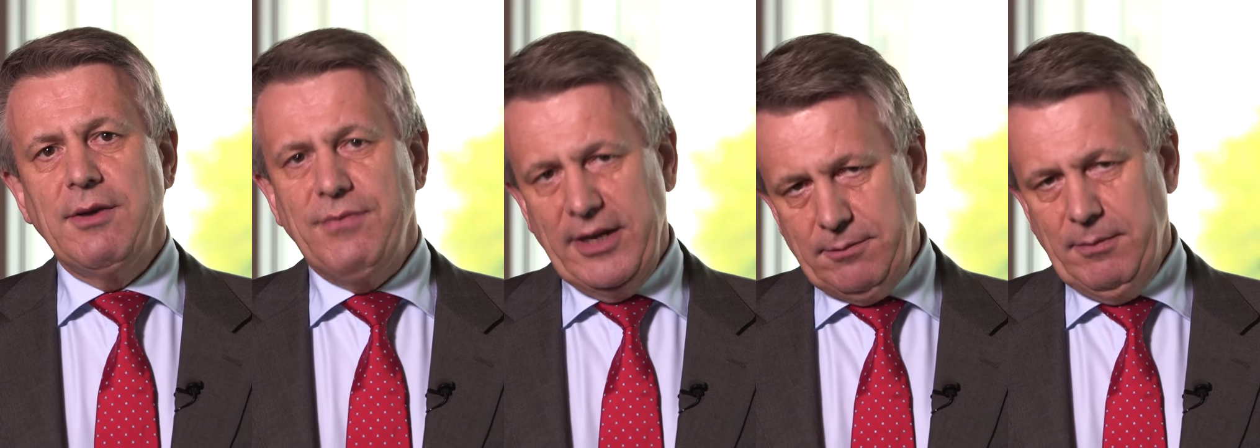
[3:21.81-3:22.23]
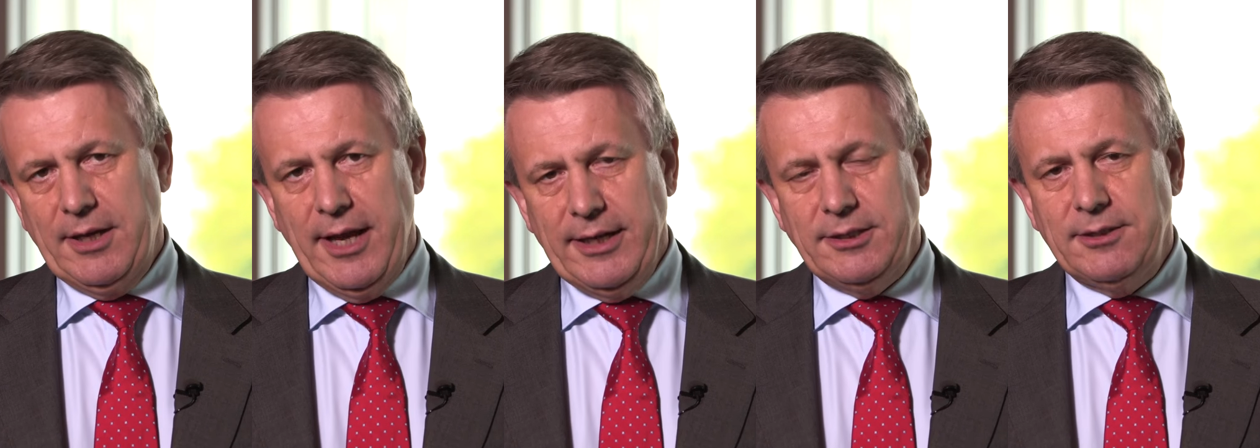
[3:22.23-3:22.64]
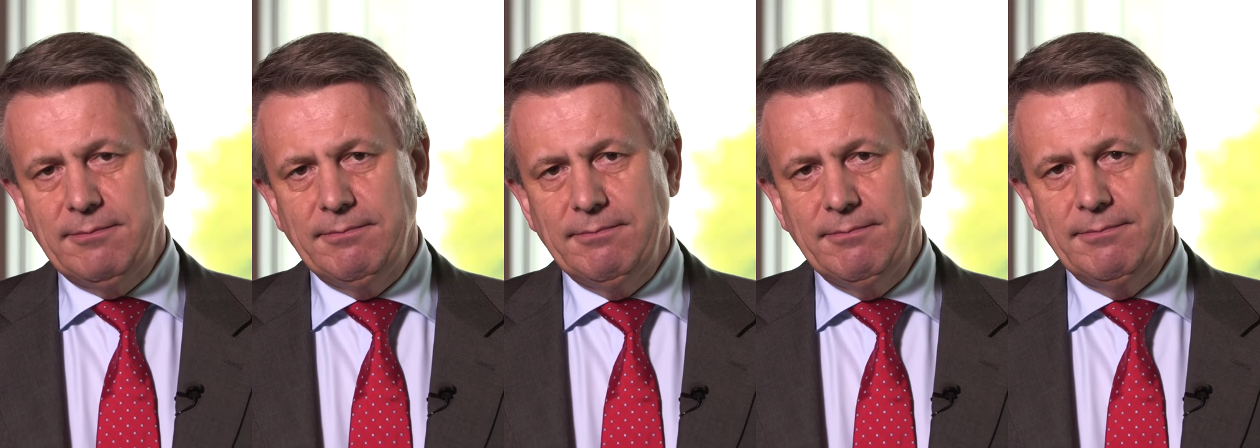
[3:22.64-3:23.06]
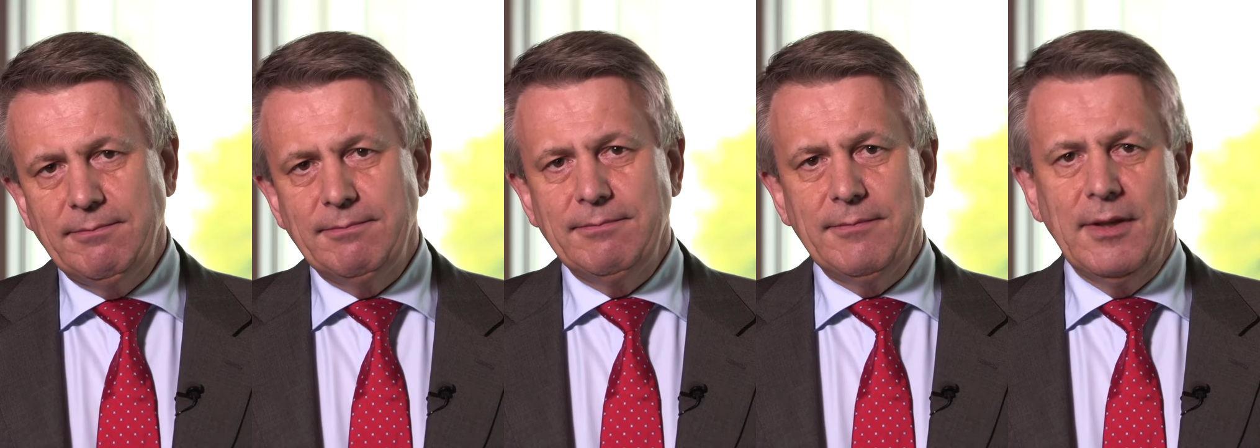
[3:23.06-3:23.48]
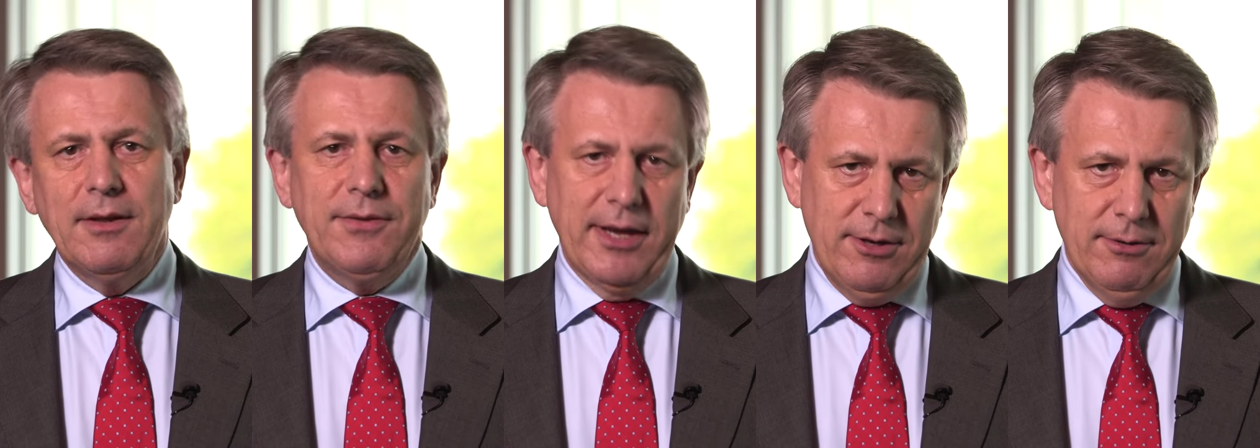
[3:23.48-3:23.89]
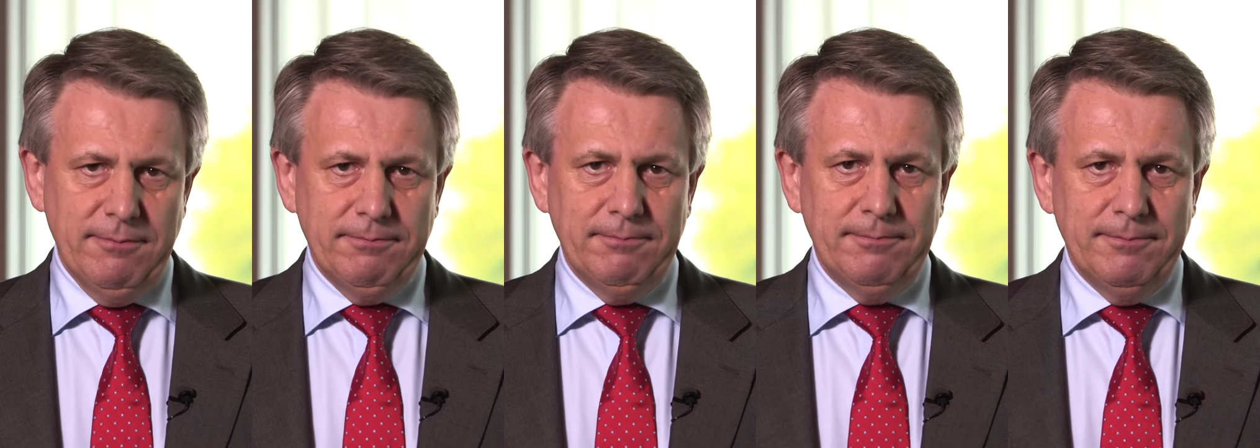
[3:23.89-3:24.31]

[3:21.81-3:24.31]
investment case. Thank you.